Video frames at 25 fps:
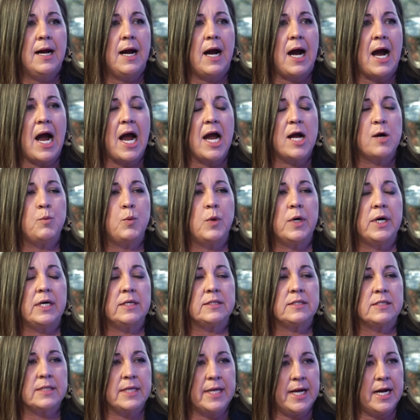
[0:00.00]
I
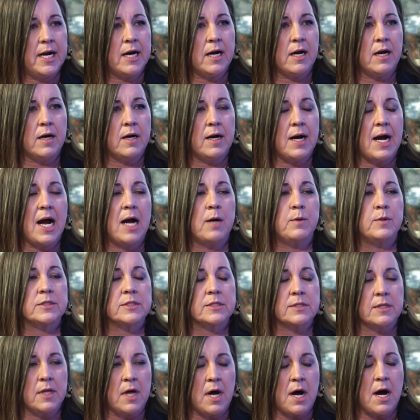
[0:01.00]
was there, I
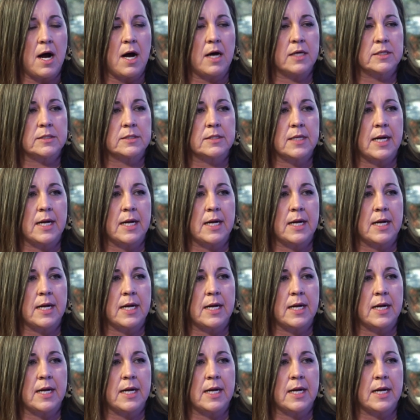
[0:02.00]
was lost,